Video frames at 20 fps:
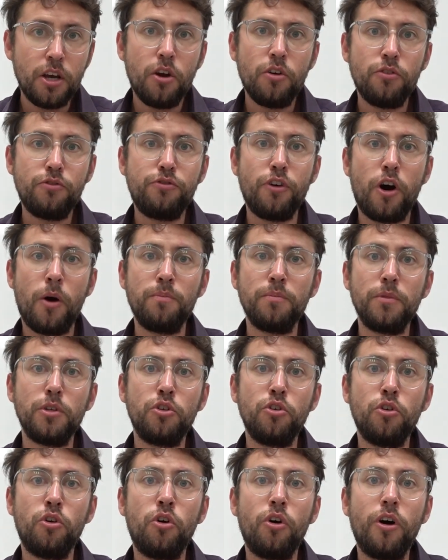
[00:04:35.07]
from
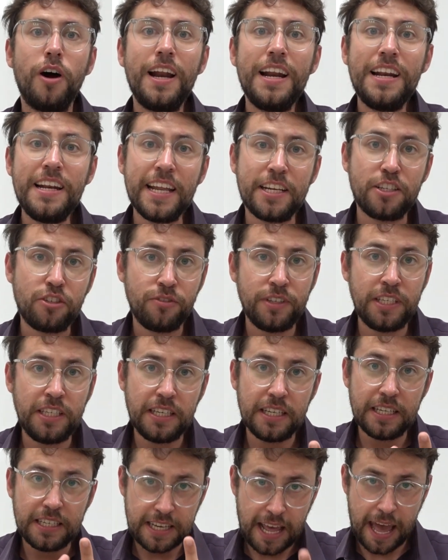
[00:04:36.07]
your
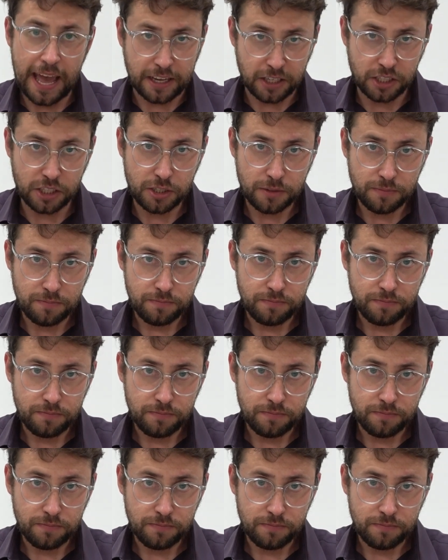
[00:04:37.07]
literary text.